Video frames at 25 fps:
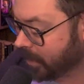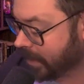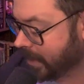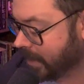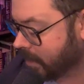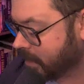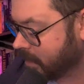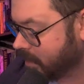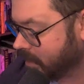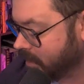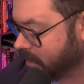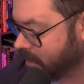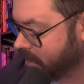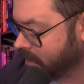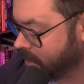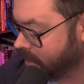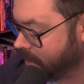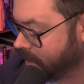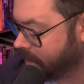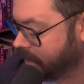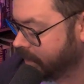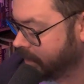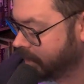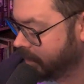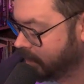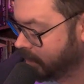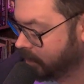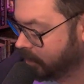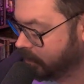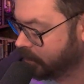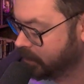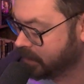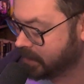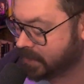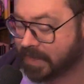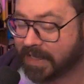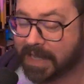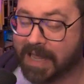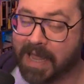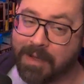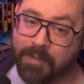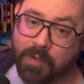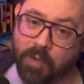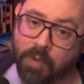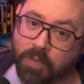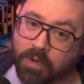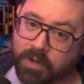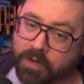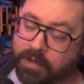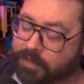week was the Game
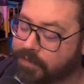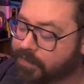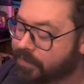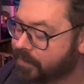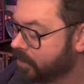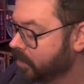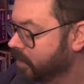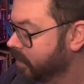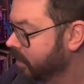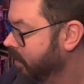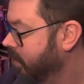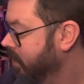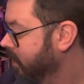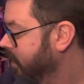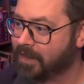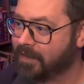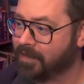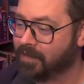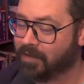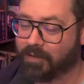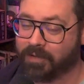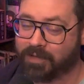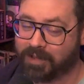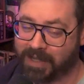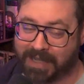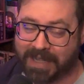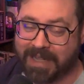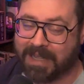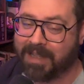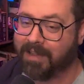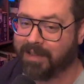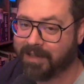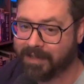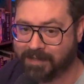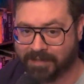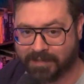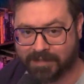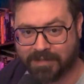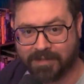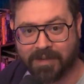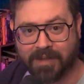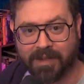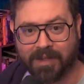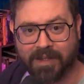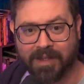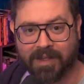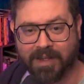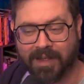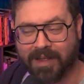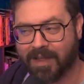Awards, or the Keeleys,
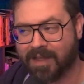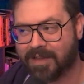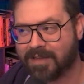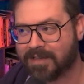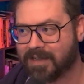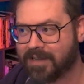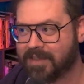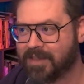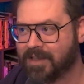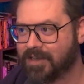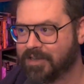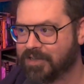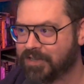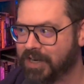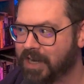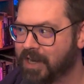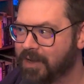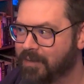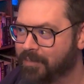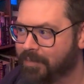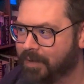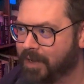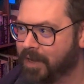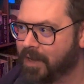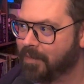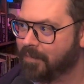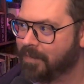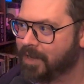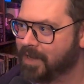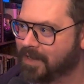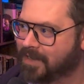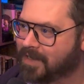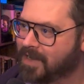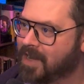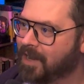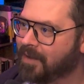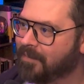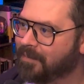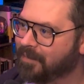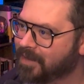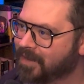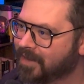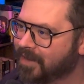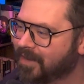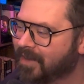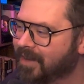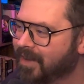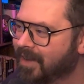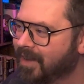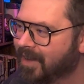as I think Giant Bomb has come
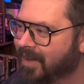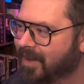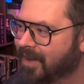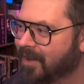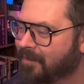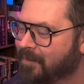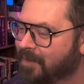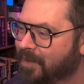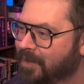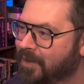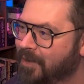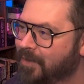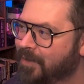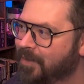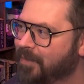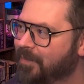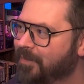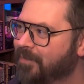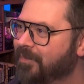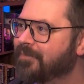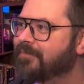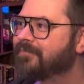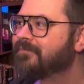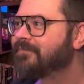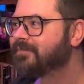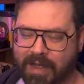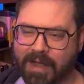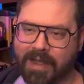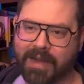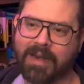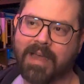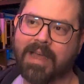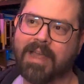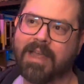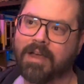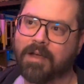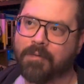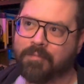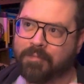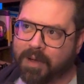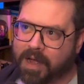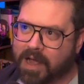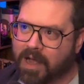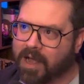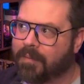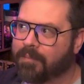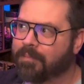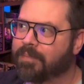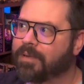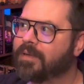to know them. A night of
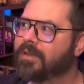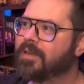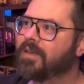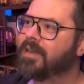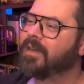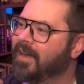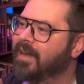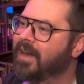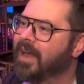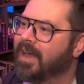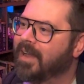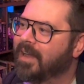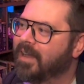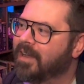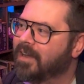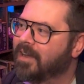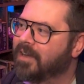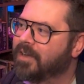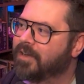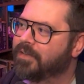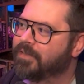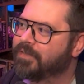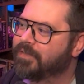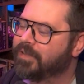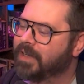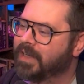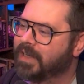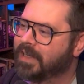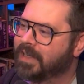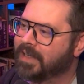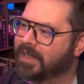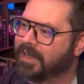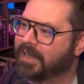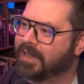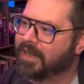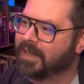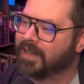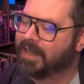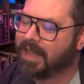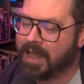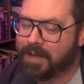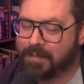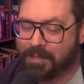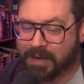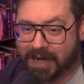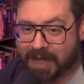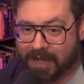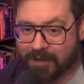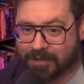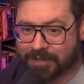pomp, a night of
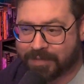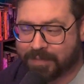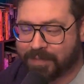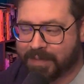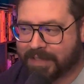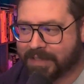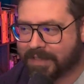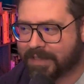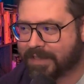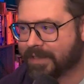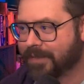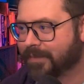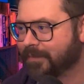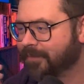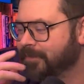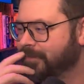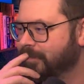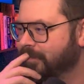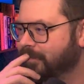game announcements.